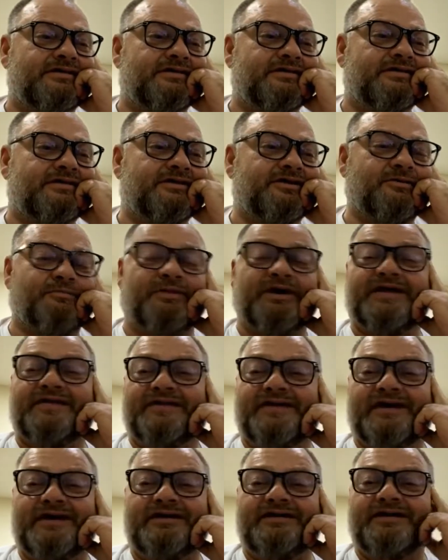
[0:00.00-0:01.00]
You've been
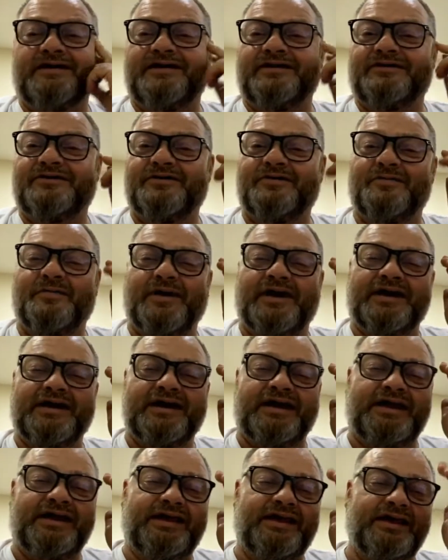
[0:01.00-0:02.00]
there? Oh
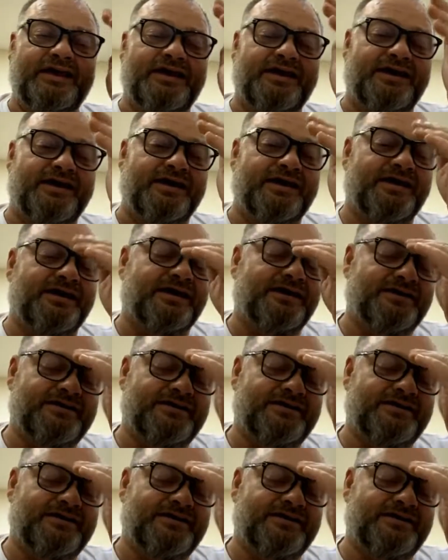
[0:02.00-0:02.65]
my God.